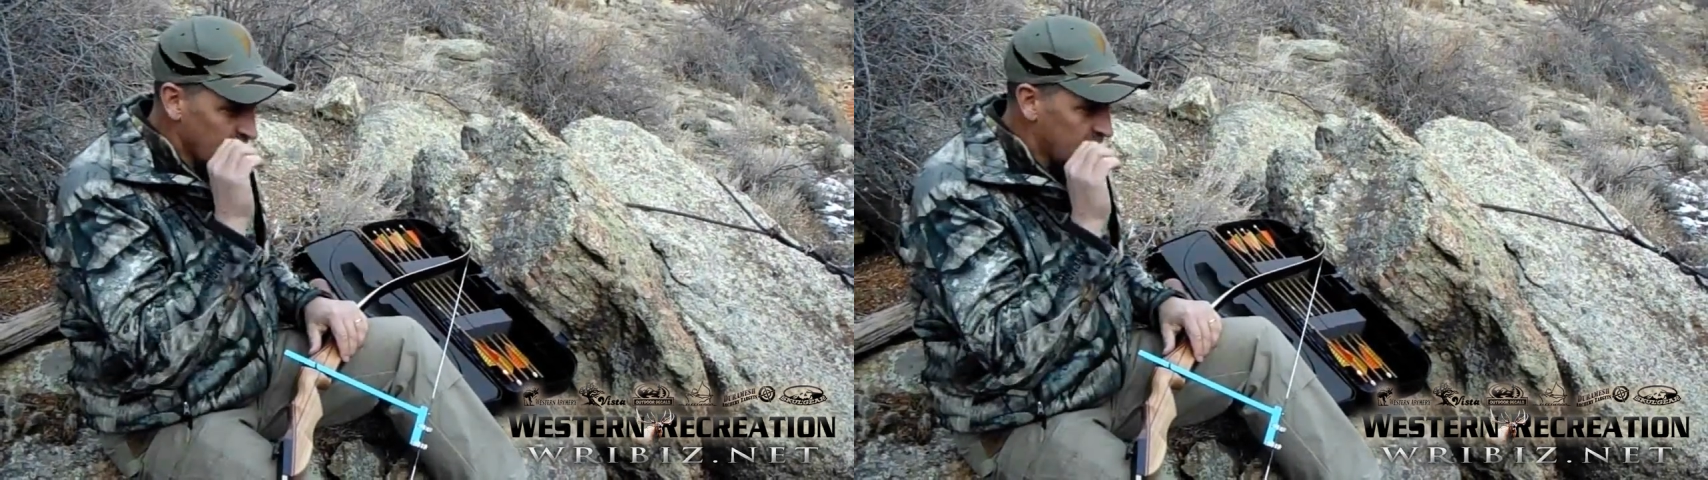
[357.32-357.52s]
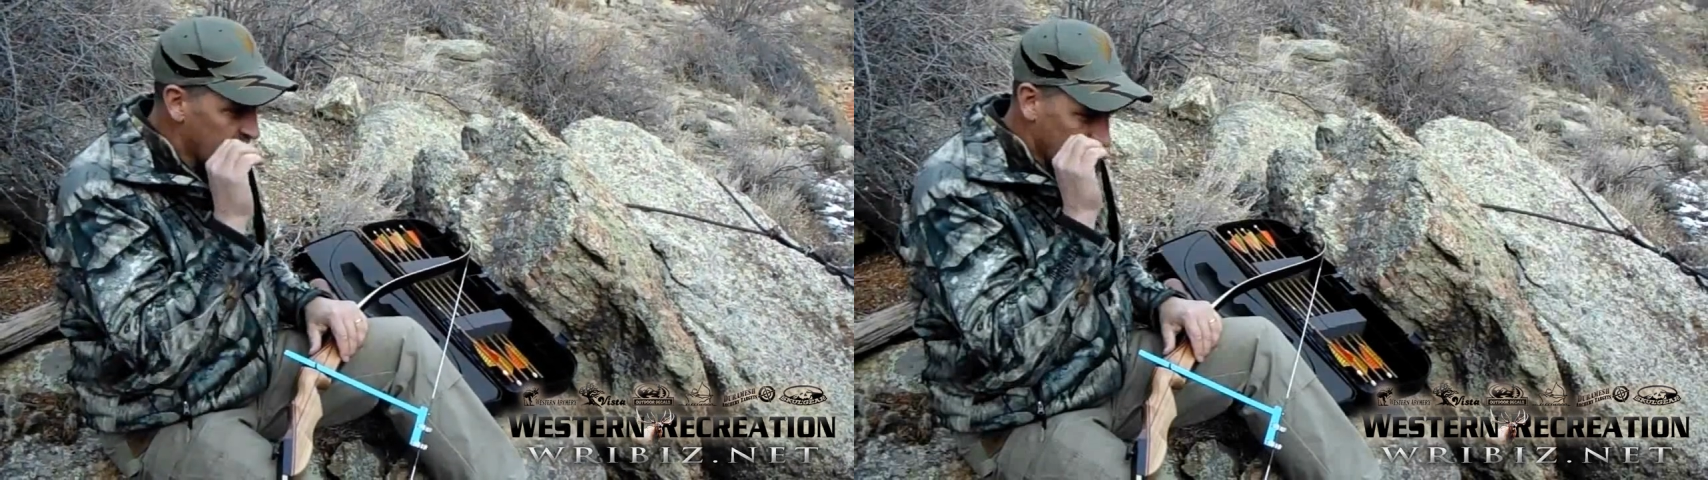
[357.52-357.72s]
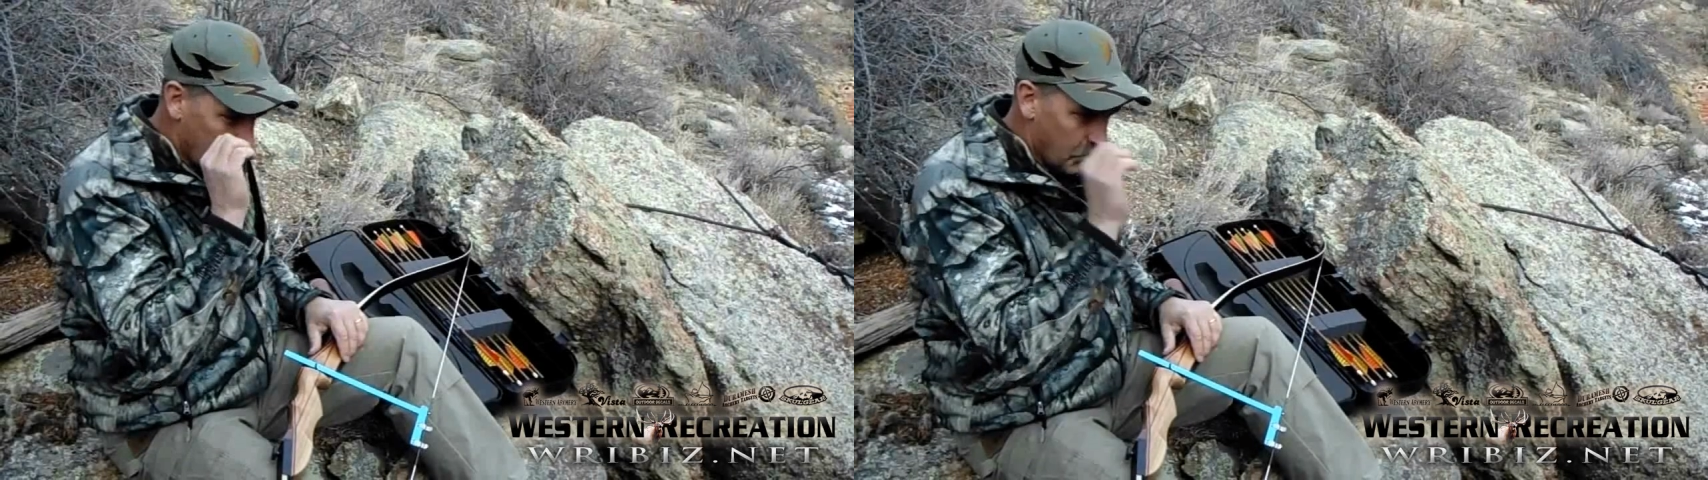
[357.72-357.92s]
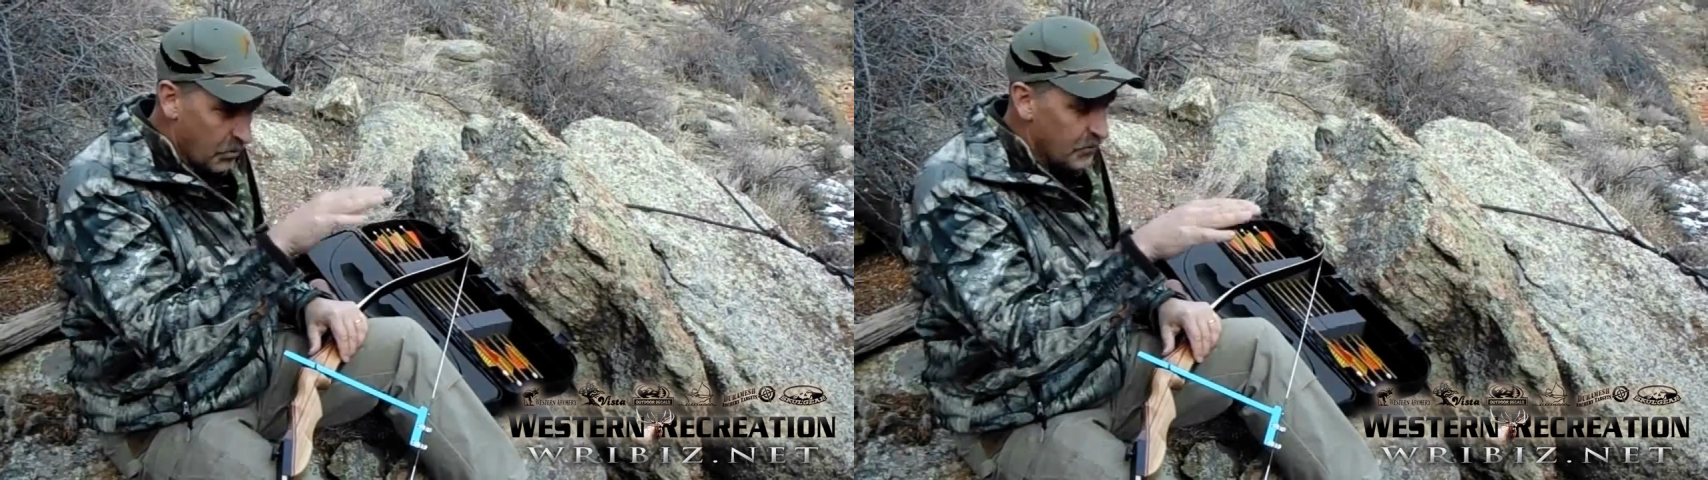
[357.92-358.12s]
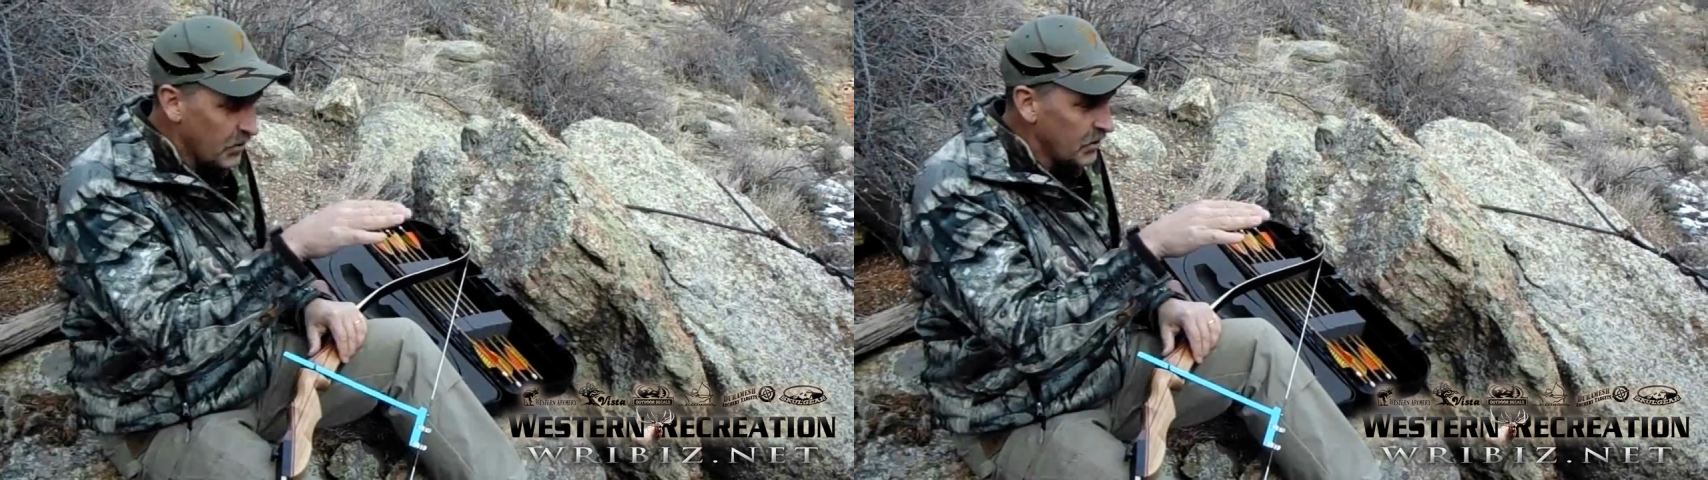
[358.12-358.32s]
with it
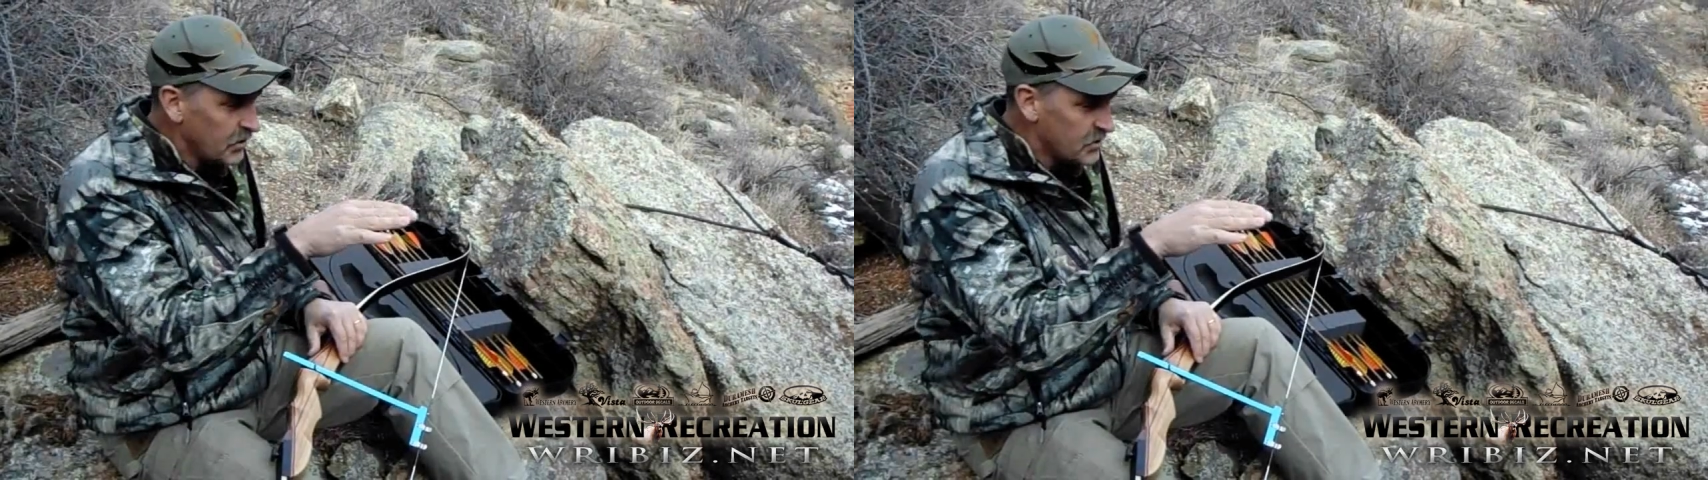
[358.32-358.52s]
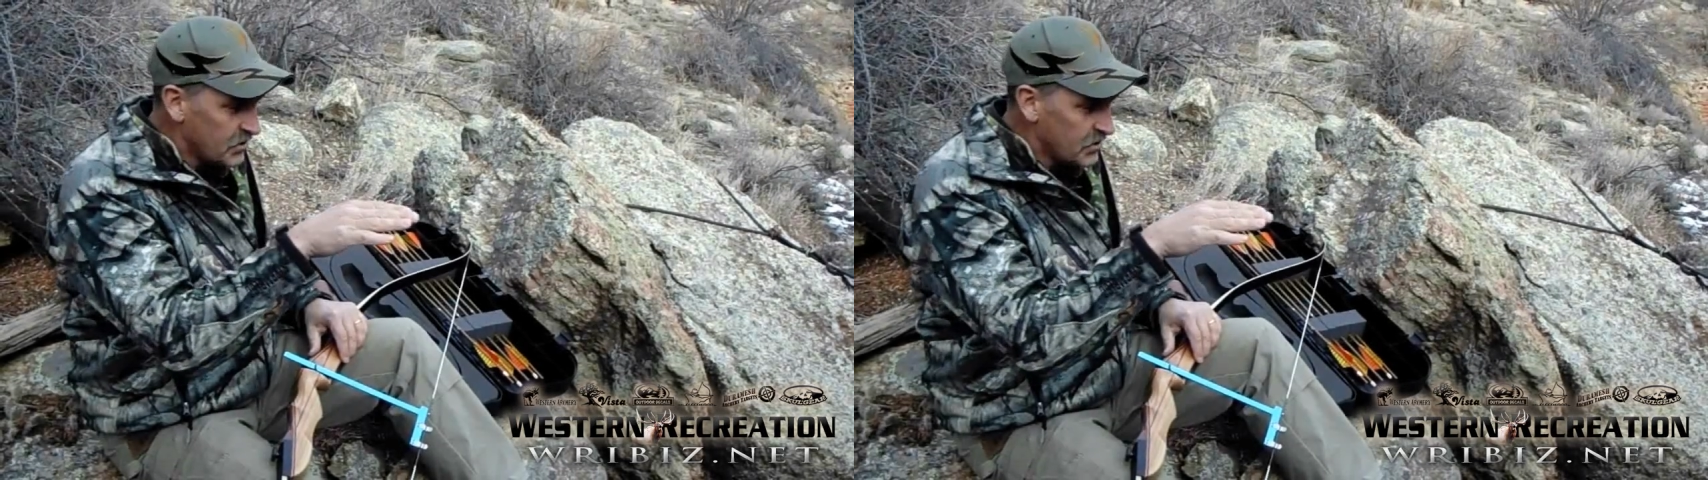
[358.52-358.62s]
perfectly